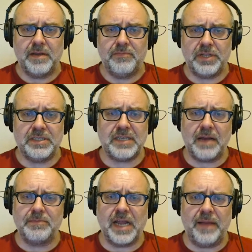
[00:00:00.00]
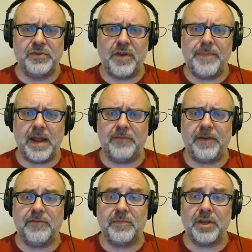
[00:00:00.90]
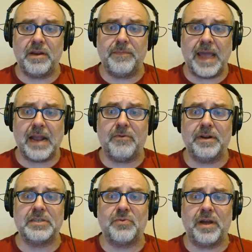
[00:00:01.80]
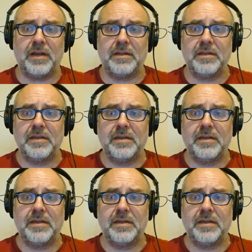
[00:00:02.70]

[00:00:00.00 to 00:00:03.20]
but sometimes we benefit from looking backward as well,